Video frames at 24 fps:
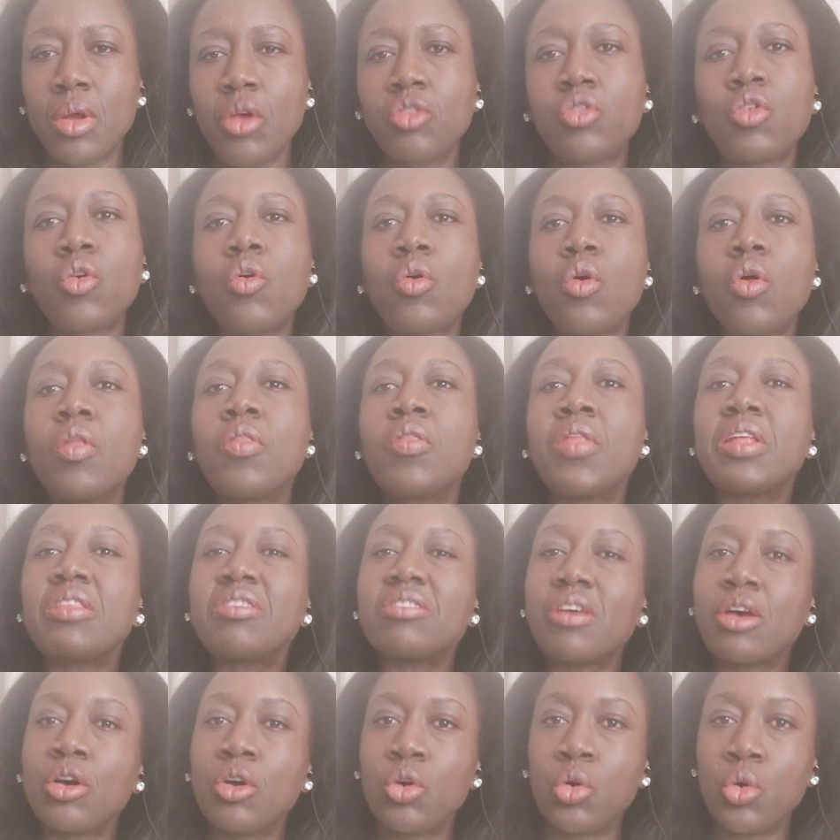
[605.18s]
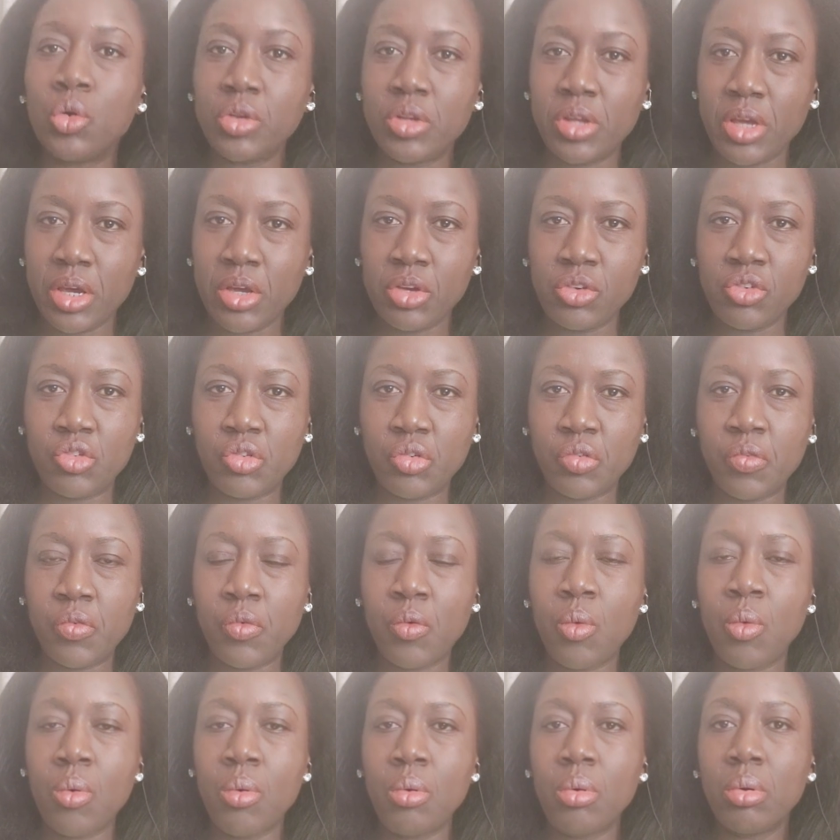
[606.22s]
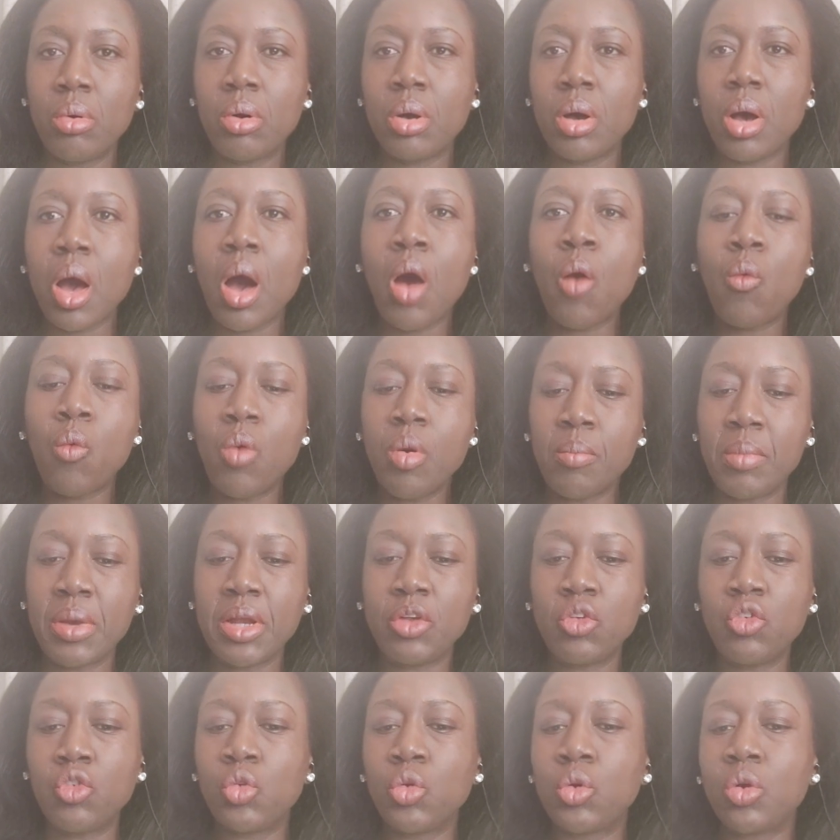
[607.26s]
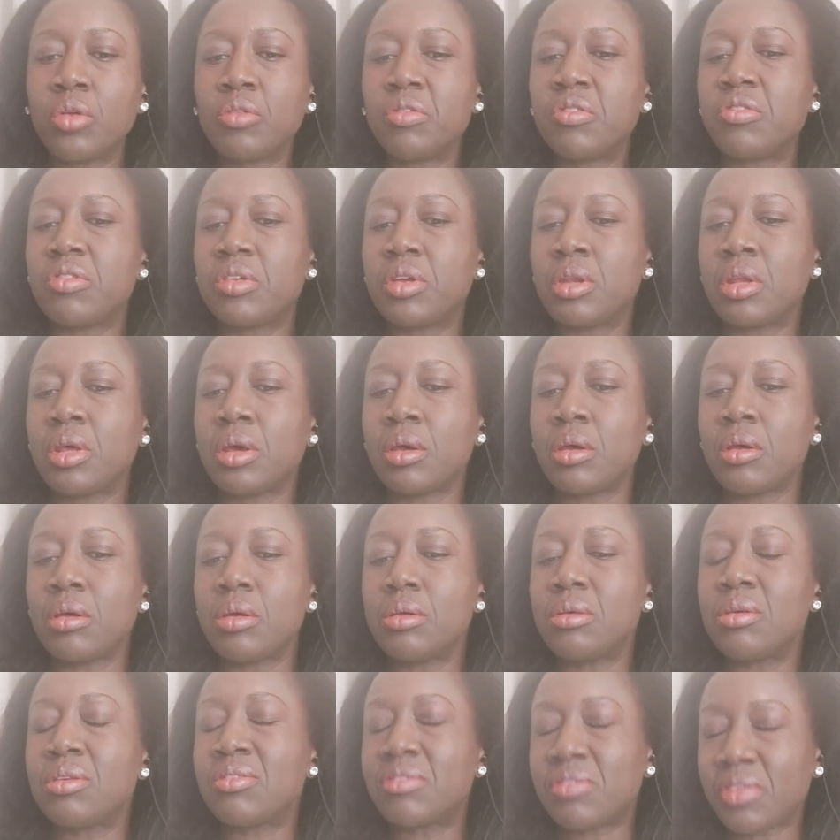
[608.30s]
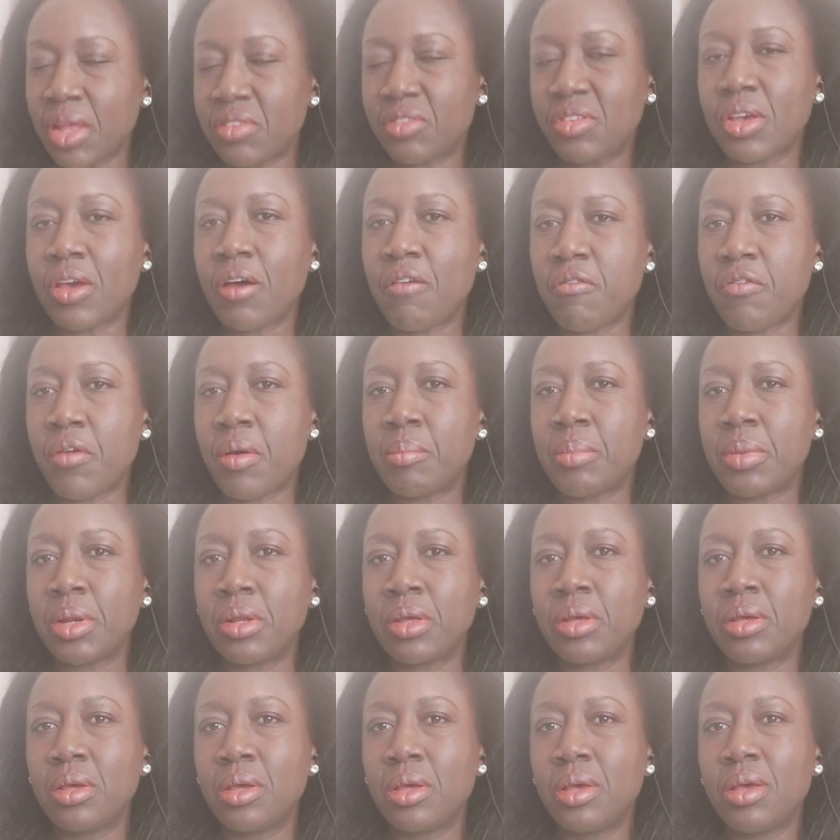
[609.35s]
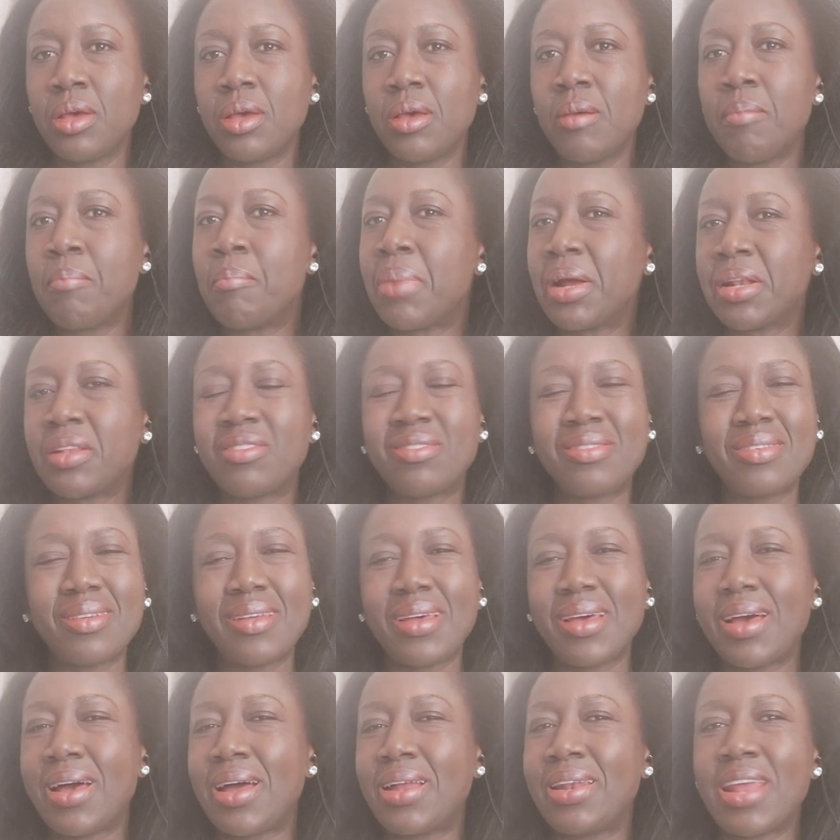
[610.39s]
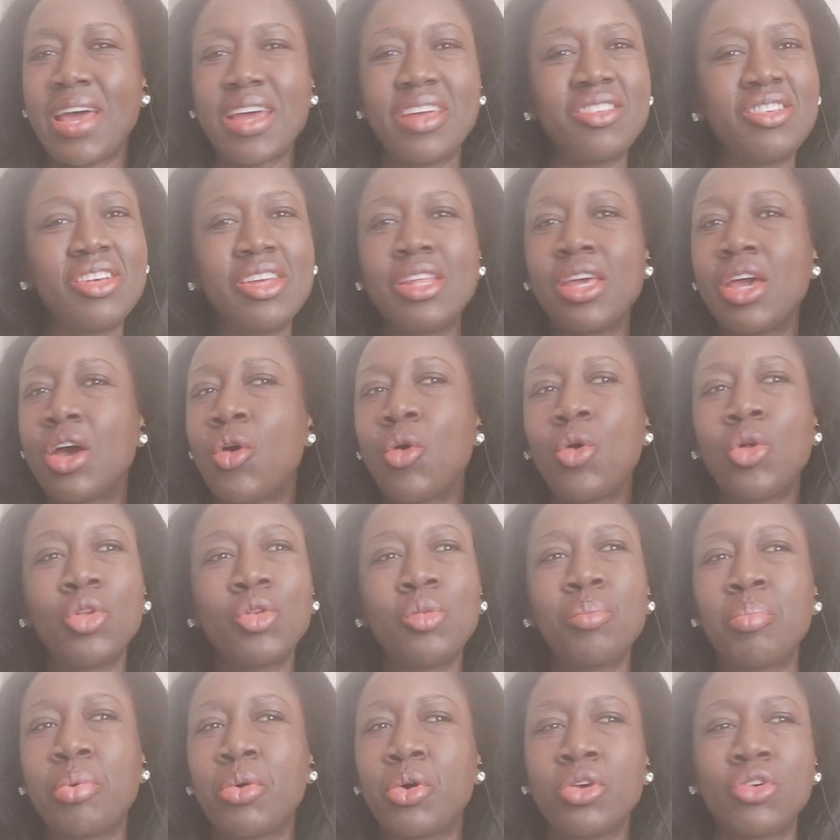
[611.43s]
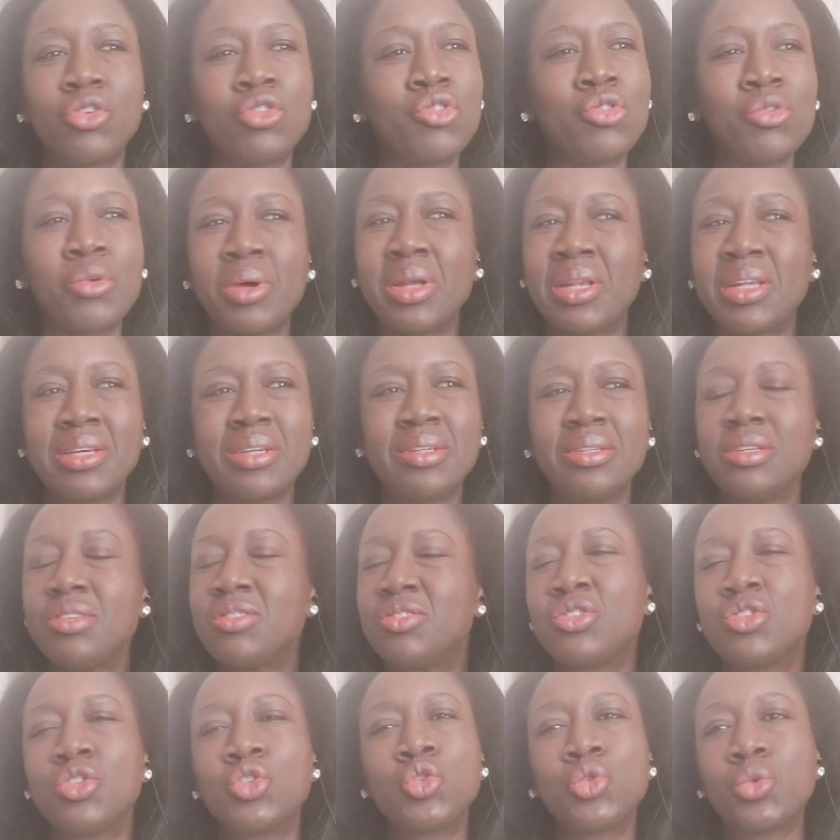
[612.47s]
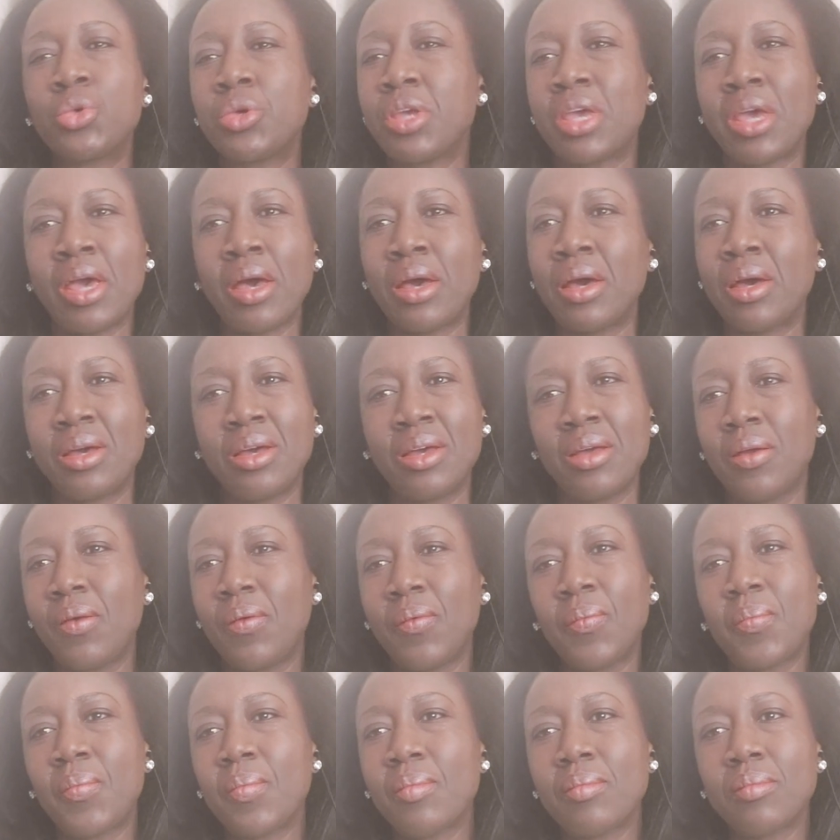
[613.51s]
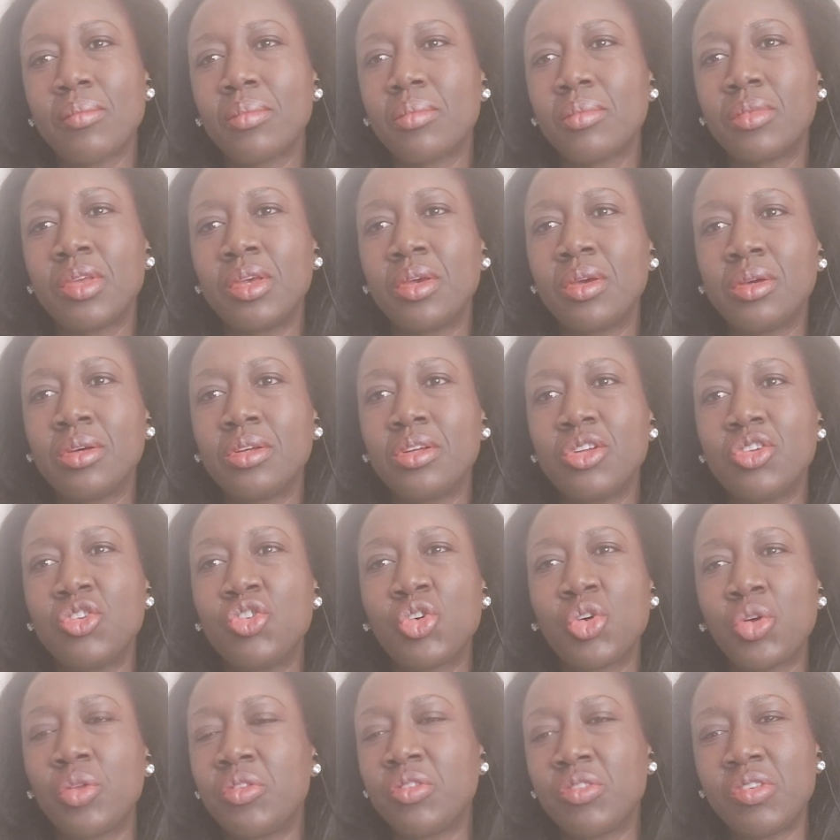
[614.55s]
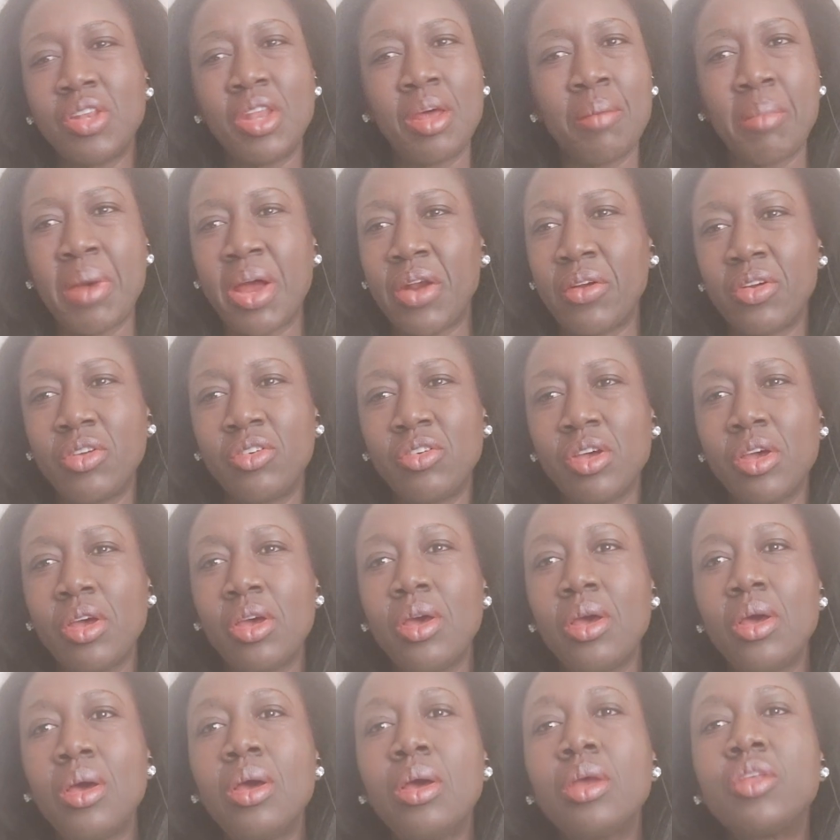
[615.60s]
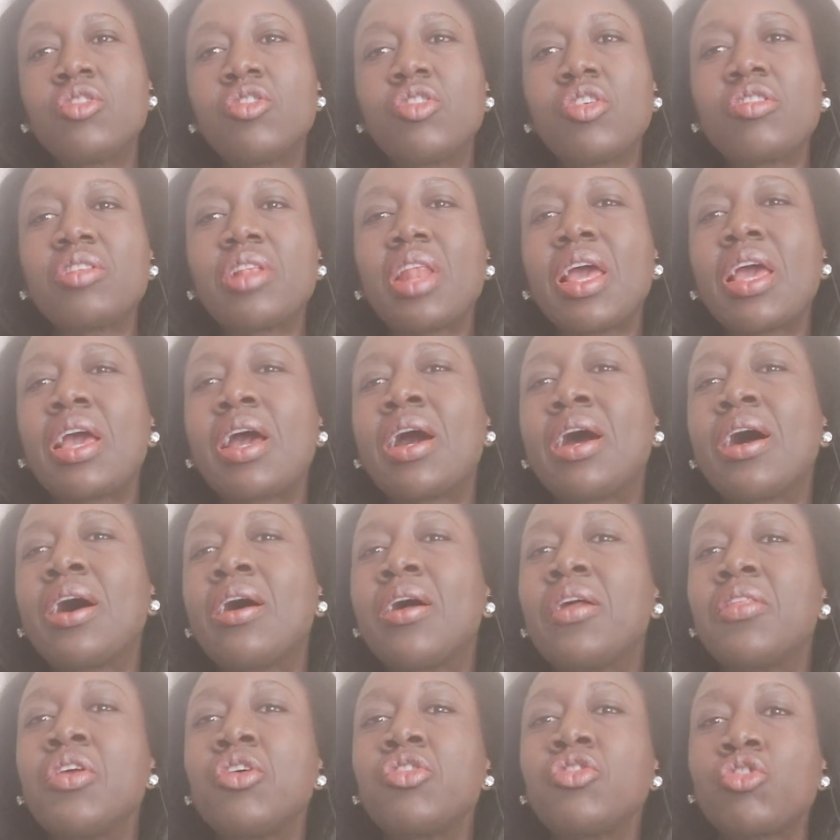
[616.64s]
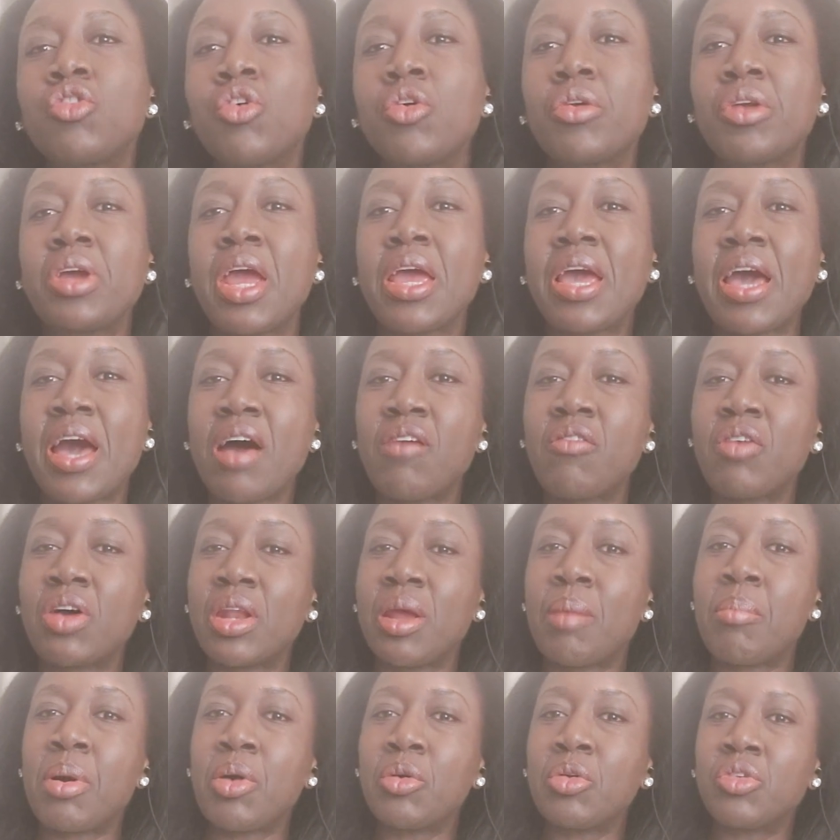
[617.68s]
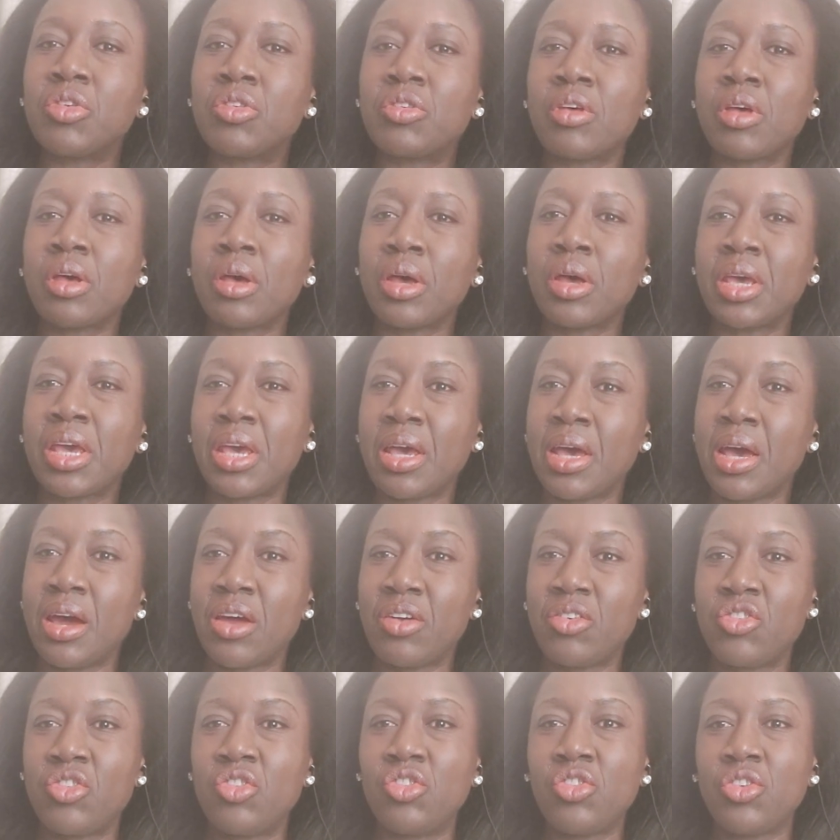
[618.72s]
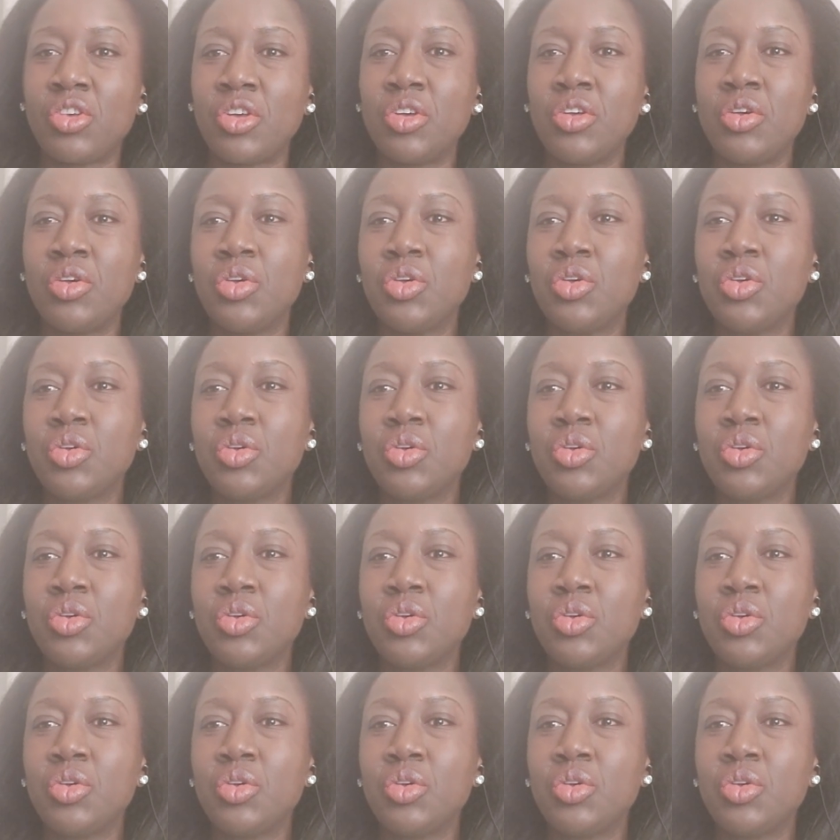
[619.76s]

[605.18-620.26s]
So that's a good age for a woman to consider starting a family. But a 19-year-old boy surely is too young, yeah, to consider marriage. It's just like the story I covered about KRG.